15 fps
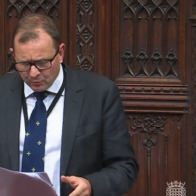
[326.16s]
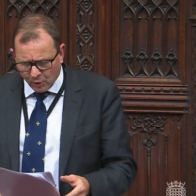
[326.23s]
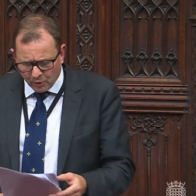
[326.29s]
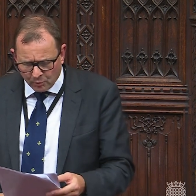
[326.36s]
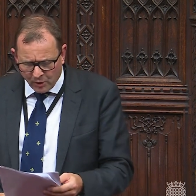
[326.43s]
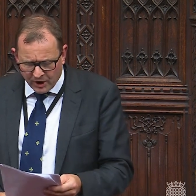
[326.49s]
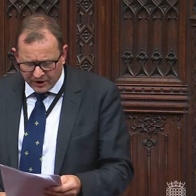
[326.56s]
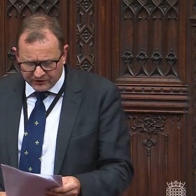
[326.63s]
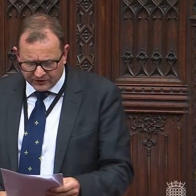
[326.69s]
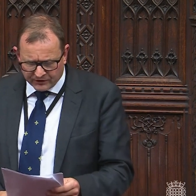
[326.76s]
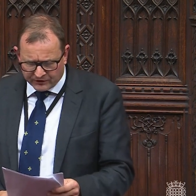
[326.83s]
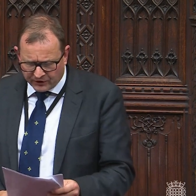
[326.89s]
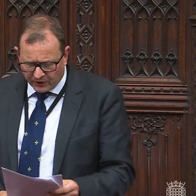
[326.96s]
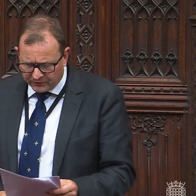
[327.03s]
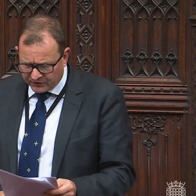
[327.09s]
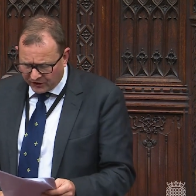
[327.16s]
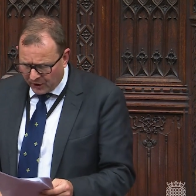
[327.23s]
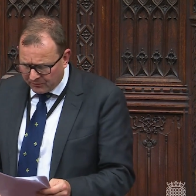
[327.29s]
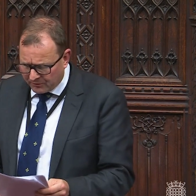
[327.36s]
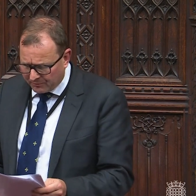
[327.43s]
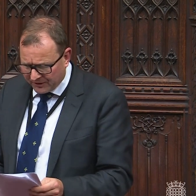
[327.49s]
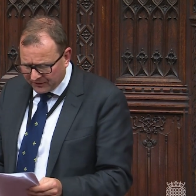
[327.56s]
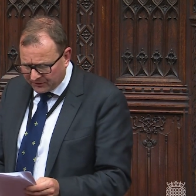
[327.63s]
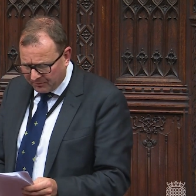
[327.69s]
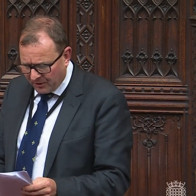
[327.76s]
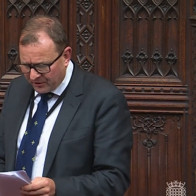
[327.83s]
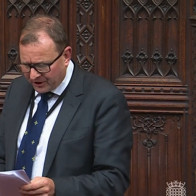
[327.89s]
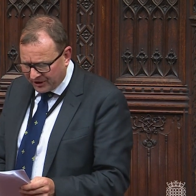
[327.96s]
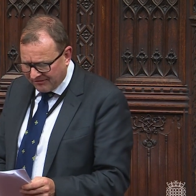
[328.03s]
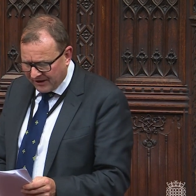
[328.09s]
And warm words and soft soap have been
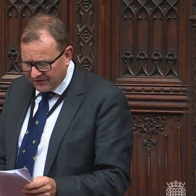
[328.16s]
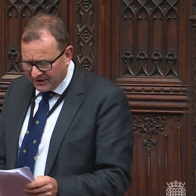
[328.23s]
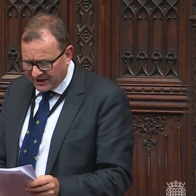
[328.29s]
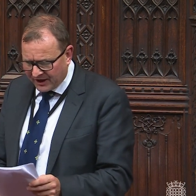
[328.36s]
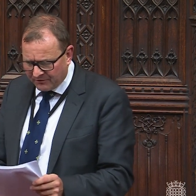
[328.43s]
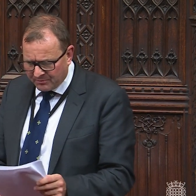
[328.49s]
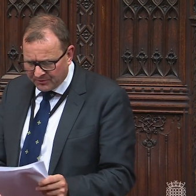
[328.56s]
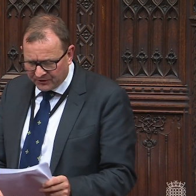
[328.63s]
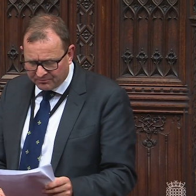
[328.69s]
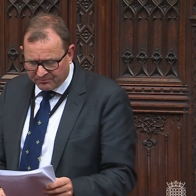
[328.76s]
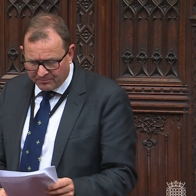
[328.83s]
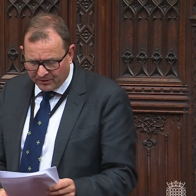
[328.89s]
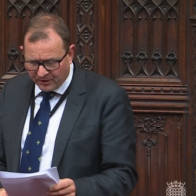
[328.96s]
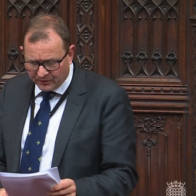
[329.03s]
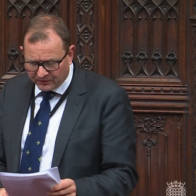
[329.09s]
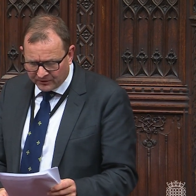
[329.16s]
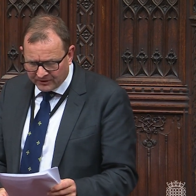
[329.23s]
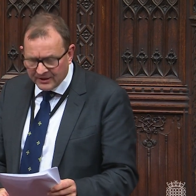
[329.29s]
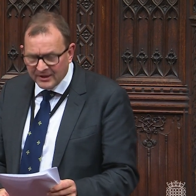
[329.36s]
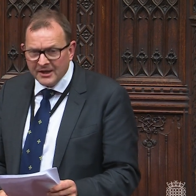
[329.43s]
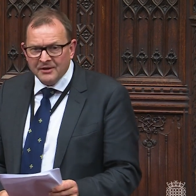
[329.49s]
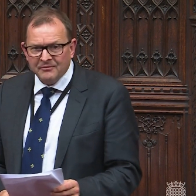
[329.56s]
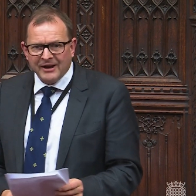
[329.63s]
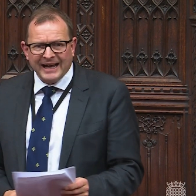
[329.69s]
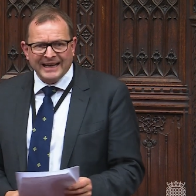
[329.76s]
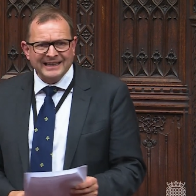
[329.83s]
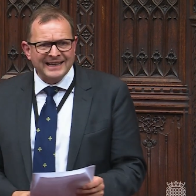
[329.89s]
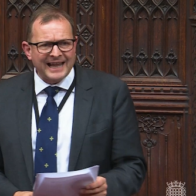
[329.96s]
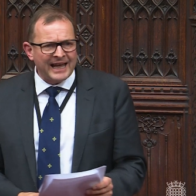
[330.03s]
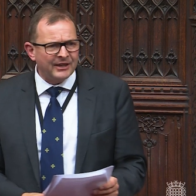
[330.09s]
spoken around the government's proposal
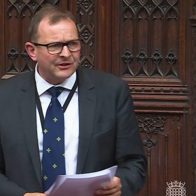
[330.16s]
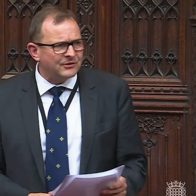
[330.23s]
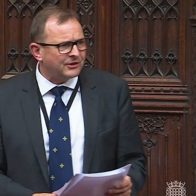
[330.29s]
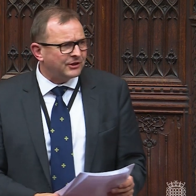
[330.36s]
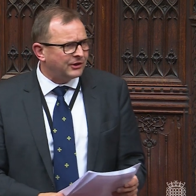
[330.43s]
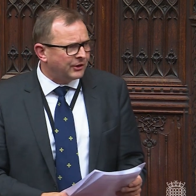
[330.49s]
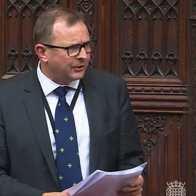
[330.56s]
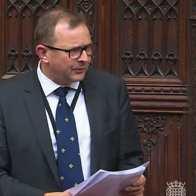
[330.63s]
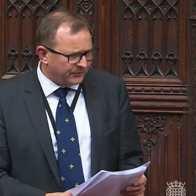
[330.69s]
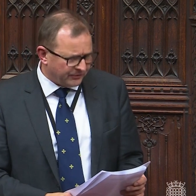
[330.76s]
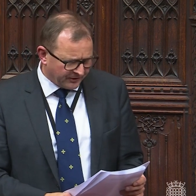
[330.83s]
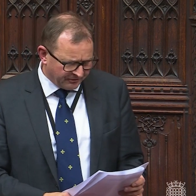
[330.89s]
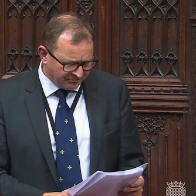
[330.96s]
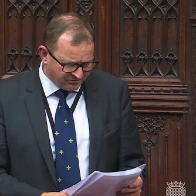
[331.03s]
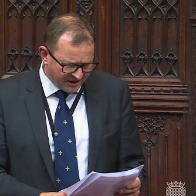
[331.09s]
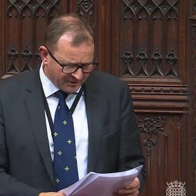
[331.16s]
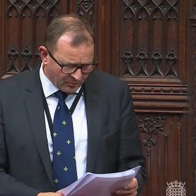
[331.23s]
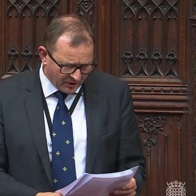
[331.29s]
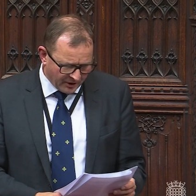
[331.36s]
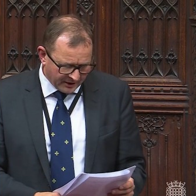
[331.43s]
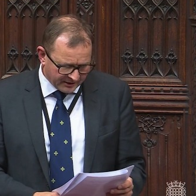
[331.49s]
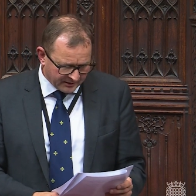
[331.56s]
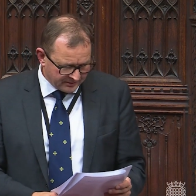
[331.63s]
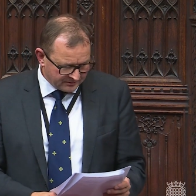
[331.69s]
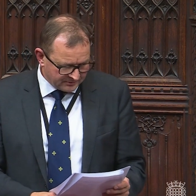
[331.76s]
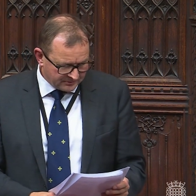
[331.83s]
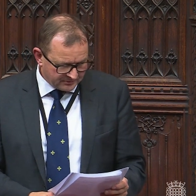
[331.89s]
for a land use framework.